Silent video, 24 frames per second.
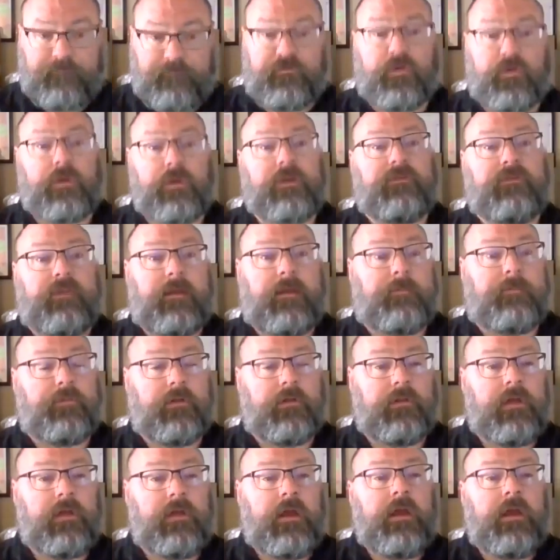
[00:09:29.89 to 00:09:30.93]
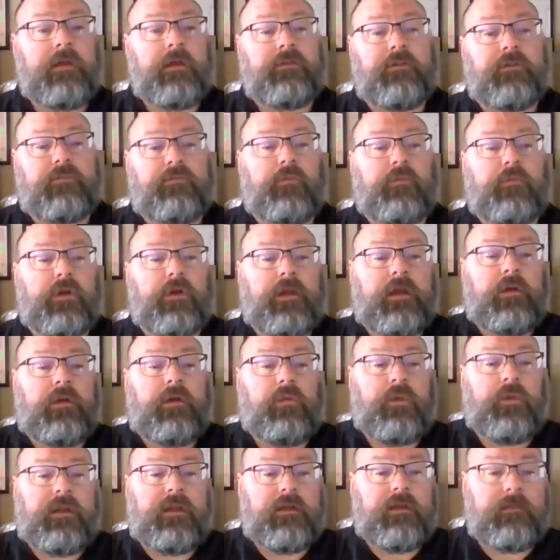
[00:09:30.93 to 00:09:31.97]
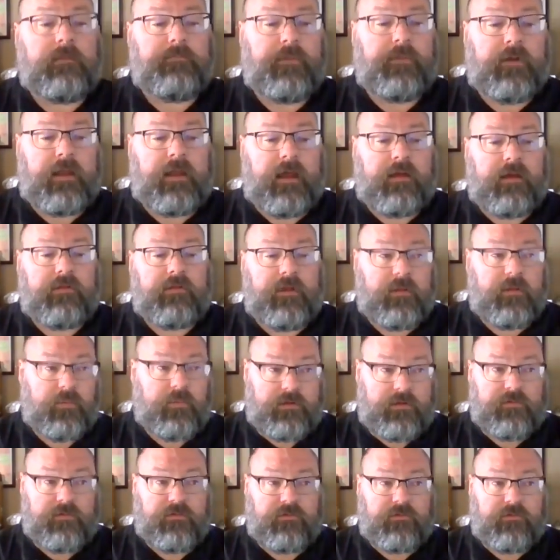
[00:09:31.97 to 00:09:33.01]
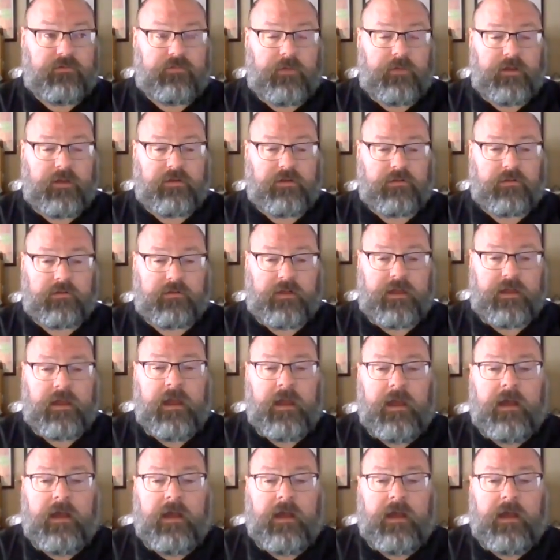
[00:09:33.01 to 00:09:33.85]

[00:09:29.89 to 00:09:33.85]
For example, this morning we did put out, and we do this regularly,